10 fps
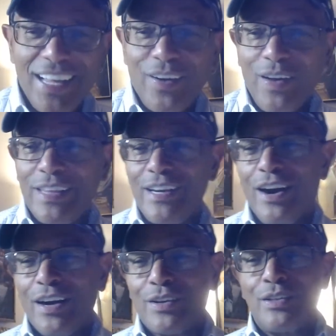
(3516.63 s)
All of the
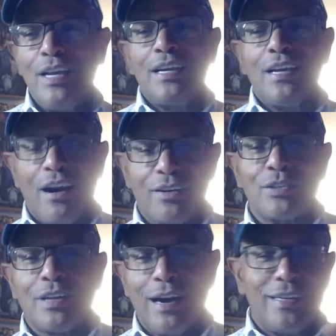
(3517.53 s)

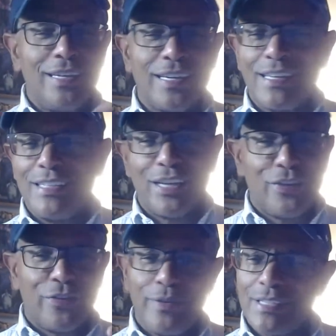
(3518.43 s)
articles contradicting each
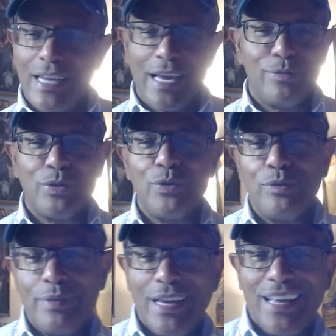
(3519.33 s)
other from the same
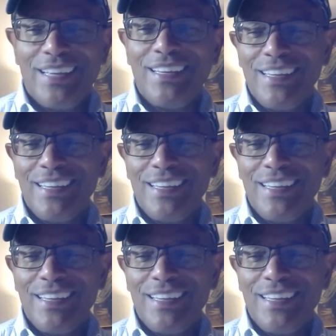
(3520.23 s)
dude, man.